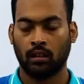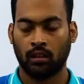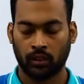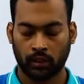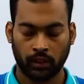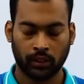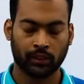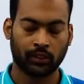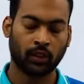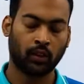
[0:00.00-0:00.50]

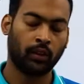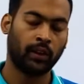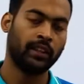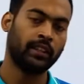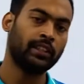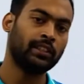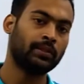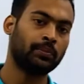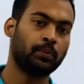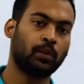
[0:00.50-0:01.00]
Okay, so in
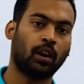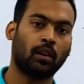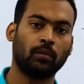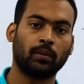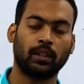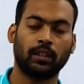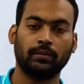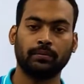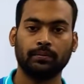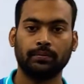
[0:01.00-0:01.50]
this
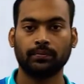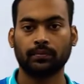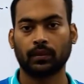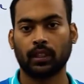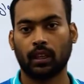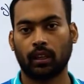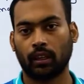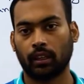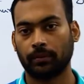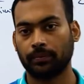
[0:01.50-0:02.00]
problem,
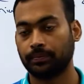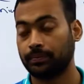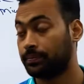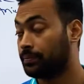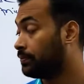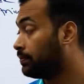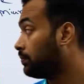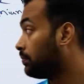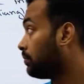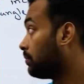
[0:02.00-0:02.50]

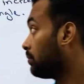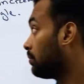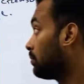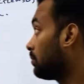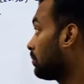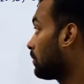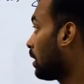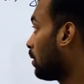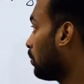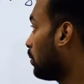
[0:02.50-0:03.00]

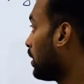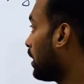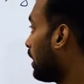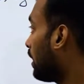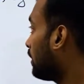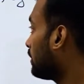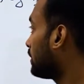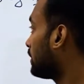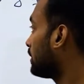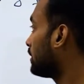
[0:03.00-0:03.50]
we
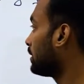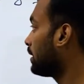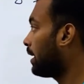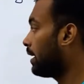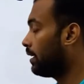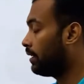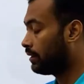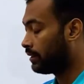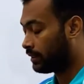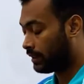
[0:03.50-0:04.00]
are
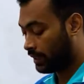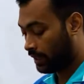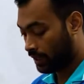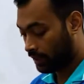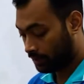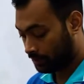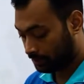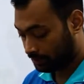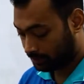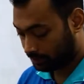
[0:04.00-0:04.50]
saying
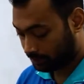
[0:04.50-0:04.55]
that